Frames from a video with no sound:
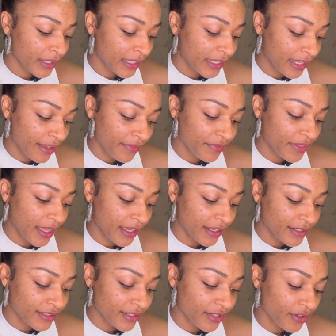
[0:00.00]
Give
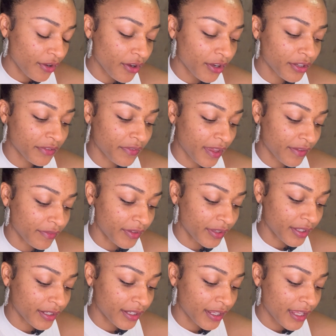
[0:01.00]
thanks to the God of
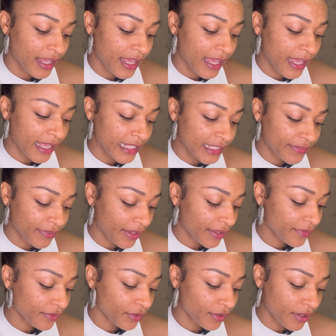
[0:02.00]
heaven. His
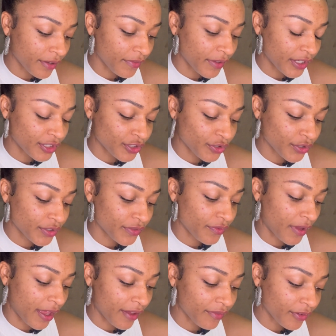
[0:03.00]
faithful love endures
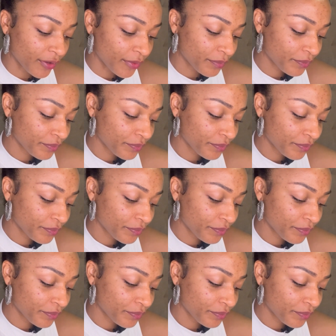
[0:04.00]
forever.